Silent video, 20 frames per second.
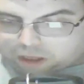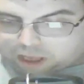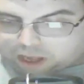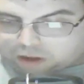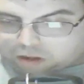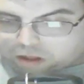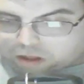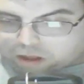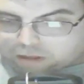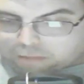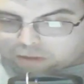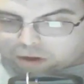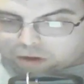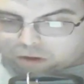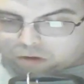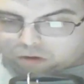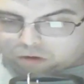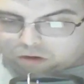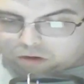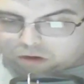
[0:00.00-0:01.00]
gave
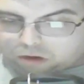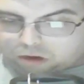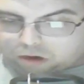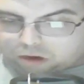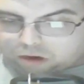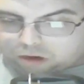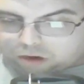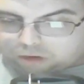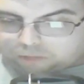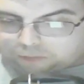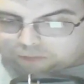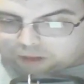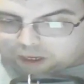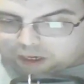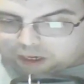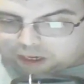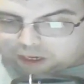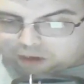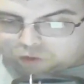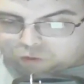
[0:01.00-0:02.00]
Simone
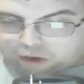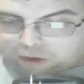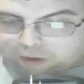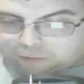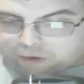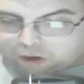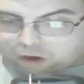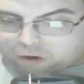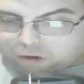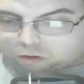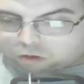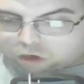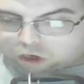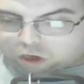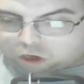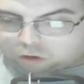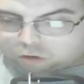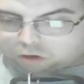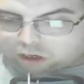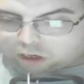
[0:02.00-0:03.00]
an extreme cold
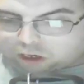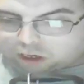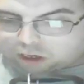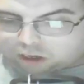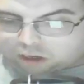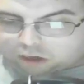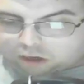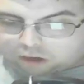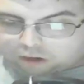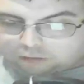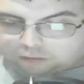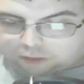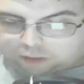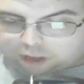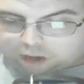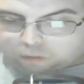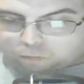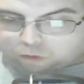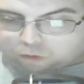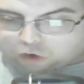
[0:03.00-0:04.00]
shoulder
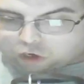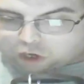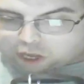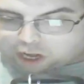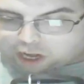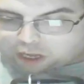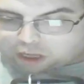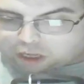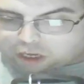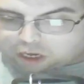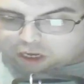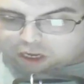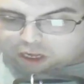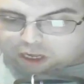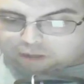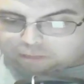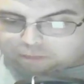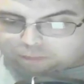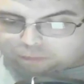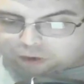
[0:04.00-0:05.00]
and rejected
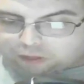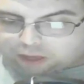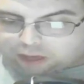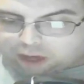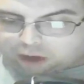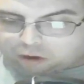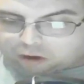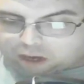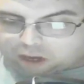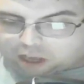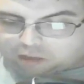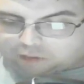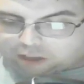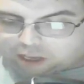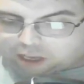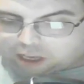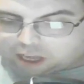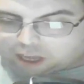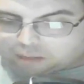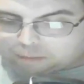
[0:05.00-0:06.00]
him without
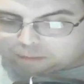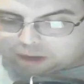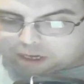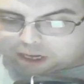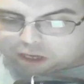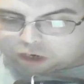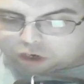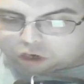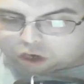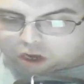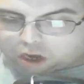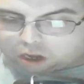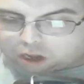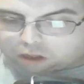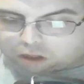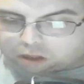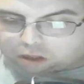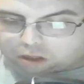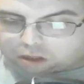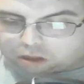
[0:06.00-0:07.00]
giving him any
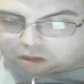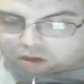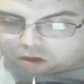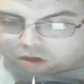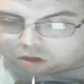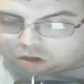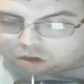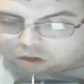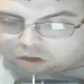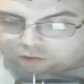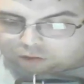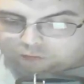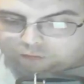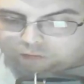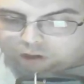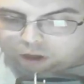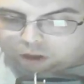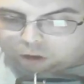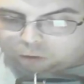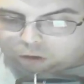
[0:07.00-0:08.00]
chance,
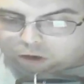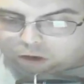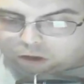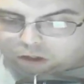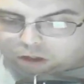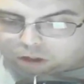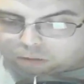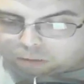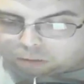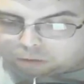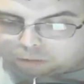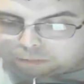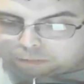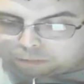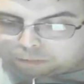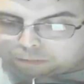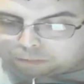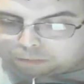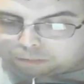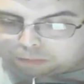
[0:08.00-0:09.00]
viewers would,
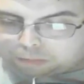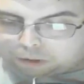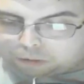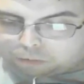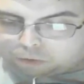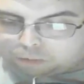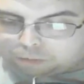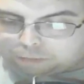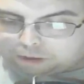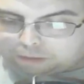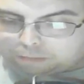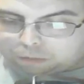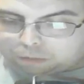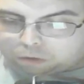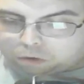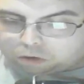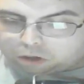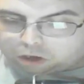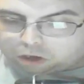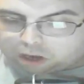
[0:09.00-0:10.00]
would be
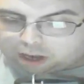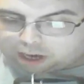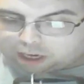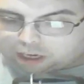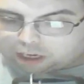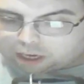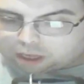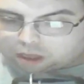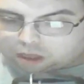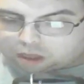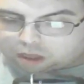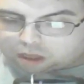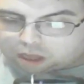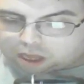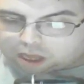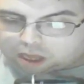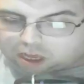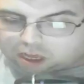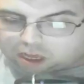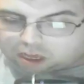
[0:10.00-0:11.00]
more likely to
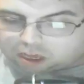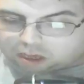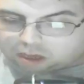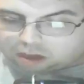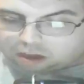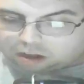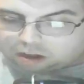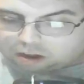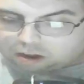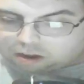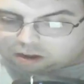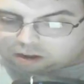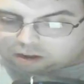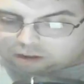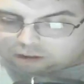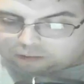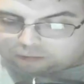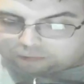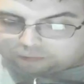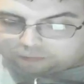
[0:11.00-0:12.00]
see
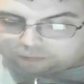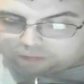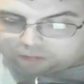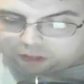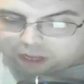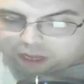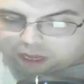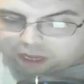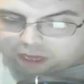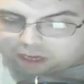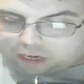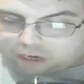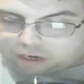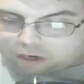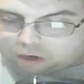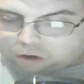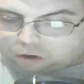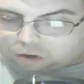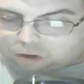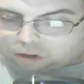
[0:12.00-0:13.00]
that and
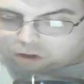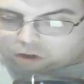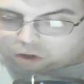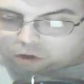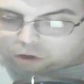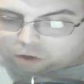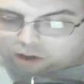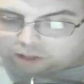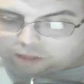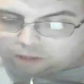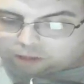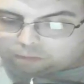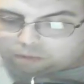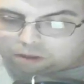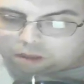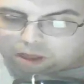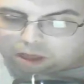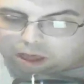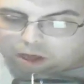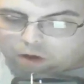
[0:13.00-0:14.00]
not to do it
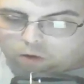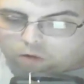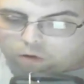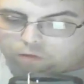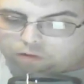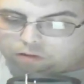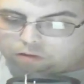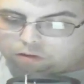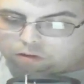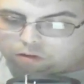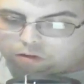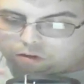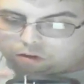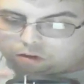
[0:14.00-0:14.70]
themselves.